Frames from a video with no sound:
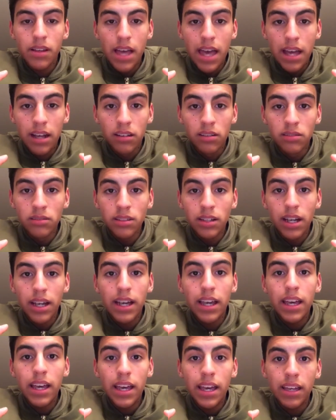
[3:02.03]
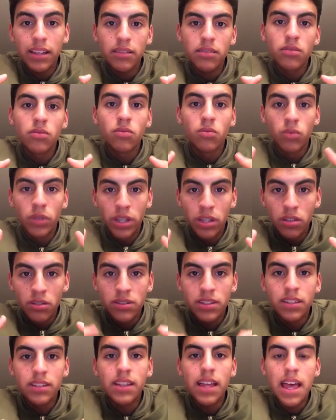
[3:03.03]
angle and we
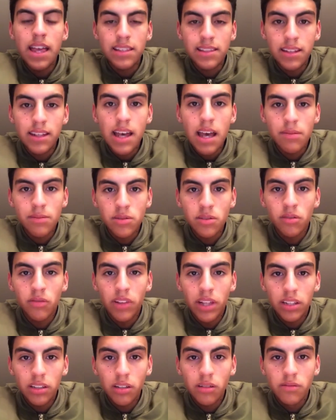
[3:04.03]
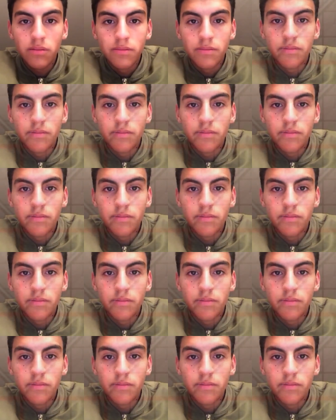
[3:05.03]
use it as an absolute value.